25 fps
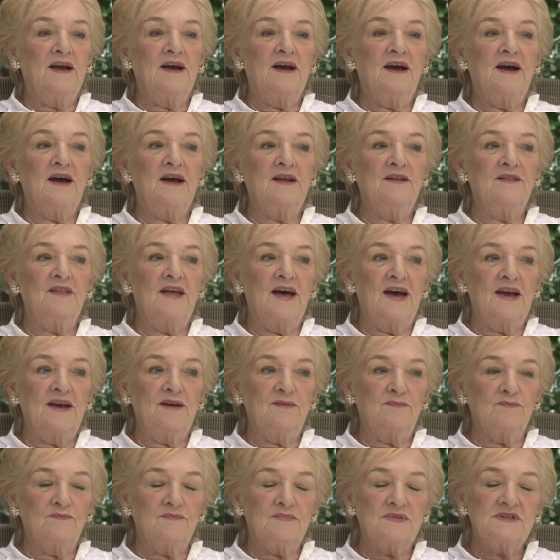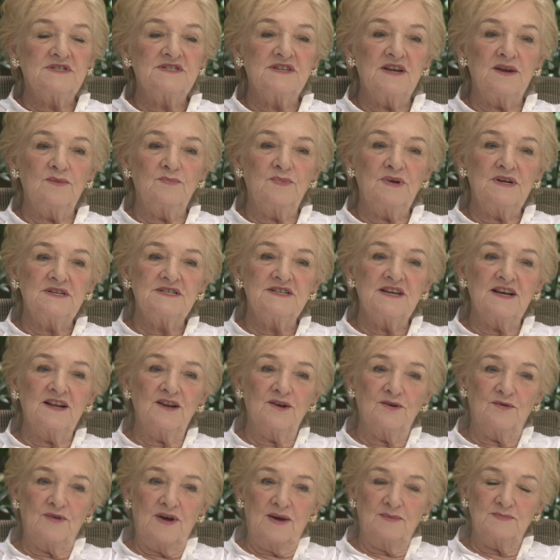and they sent me a
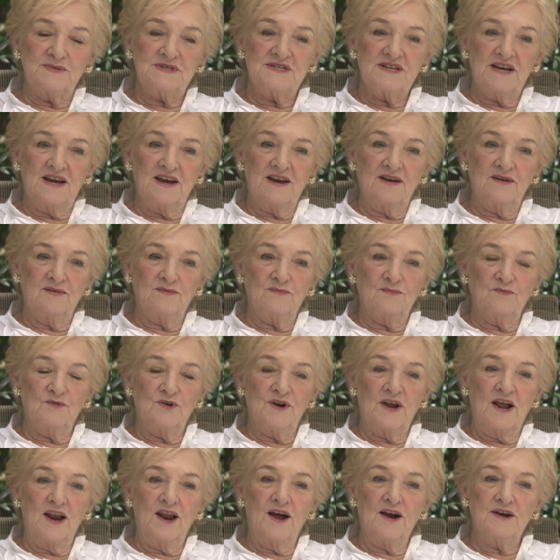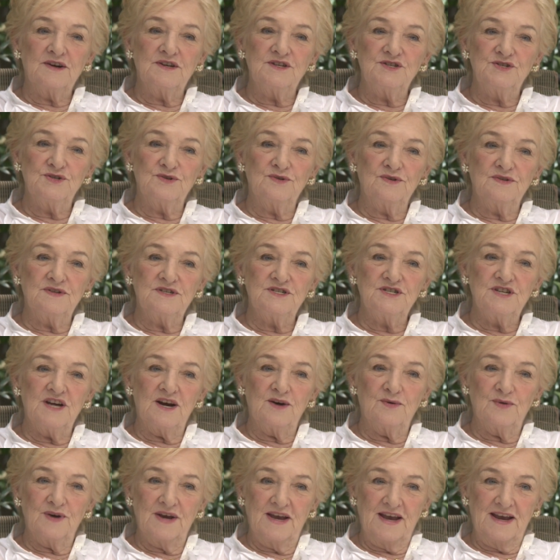telegram saying, would I like to join the
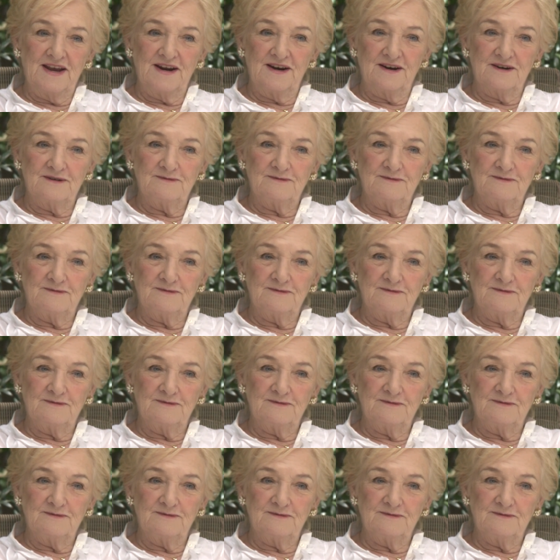show again?